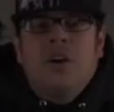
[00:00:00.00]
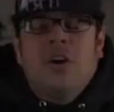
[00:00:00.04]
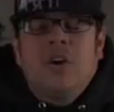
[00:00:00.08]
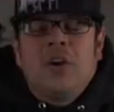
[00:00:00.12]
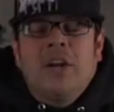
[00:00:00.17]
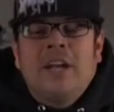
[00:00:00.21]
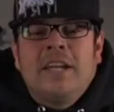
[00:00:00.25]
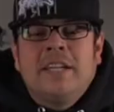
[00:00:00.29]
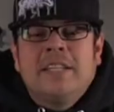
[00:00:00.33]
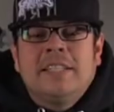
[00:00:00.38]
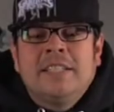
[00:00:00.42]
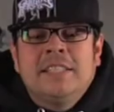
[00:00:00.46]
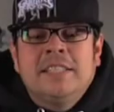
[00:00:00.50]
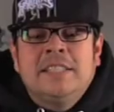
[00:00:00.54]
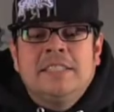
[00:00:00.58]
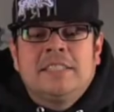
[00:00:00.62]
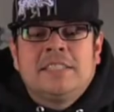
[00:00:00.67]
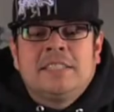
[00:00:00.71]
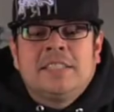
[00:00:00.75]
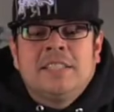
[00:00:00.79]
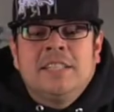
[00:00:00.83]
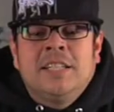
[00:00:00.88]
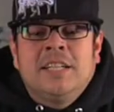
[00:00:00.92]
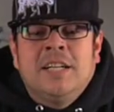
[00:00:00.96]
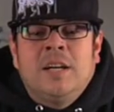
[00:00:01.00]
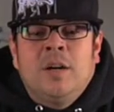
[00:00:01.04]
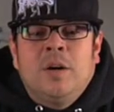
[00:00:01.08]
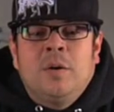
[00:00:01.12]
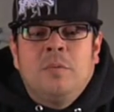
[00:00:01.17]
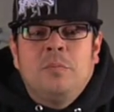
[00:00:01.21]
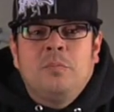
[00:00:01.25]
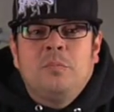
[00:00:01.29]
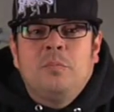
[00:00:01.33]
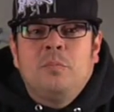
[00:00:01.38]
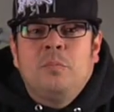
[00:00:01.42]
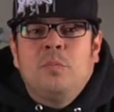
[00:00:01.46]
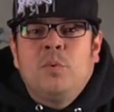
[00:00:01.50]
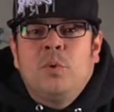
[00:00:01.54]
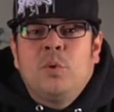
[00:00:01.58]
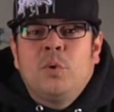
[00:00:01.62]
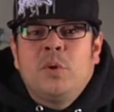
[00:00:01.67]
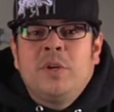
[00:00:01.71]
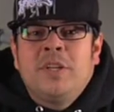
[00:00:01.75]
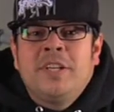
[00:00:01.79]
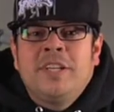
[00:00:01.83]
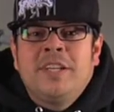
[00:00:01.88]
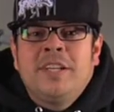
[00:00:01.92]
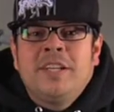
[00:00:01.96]
All right, it's
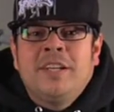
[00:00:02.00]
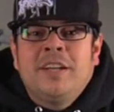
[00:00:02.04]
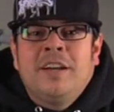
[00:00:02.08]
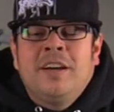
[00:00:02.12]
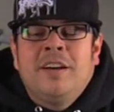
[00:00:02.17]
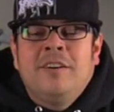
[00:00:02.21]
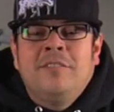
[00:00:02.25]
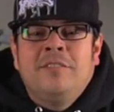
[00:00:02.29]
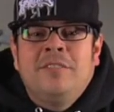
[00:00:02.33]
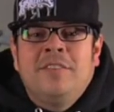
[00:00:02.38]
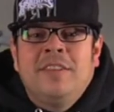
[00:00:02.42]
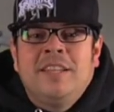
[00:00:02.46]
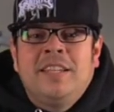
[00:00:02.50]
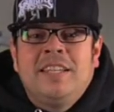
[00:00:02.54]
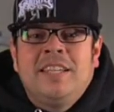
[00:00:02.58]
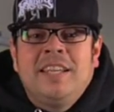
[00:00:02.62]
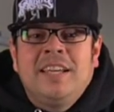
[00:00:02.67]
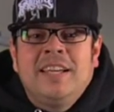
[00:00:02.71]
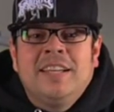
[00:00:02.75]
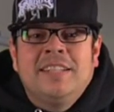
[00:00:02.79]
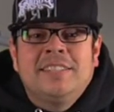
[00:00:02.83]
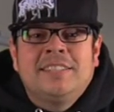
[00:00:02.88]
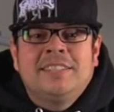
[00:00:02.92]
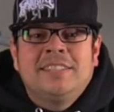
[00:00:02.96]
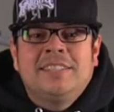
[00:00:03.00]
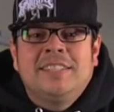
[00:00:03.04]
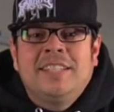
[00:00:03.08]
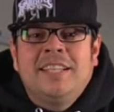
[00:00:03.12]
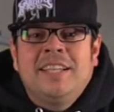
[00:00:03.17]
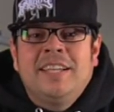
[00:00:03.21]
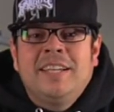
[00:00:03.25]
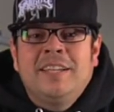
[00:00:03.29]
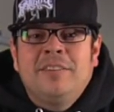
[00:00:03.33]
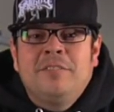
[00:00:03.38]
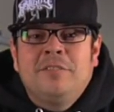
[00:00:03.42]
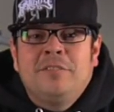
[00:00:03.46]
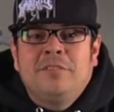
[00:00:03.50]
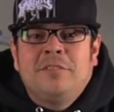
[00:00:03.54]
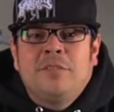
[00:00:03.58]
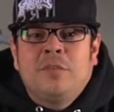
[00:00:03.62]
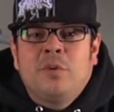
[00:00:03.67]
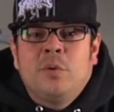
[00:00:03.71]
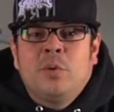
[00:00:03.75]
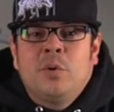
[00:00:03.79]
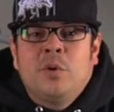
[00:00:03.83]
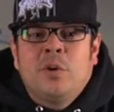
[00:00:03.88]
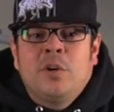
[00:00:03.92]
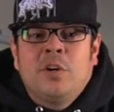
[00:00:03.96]
morning of the test day
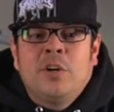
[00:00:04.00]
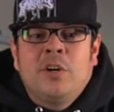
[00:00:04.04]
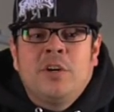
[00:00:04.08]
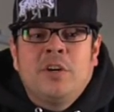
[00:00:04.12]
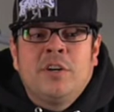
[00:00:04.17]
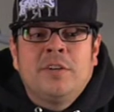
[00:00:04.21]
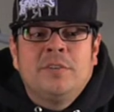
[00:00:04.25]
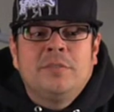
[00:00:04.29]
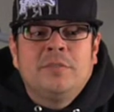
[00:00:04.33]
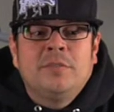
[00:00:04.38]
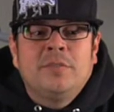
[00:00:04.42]
for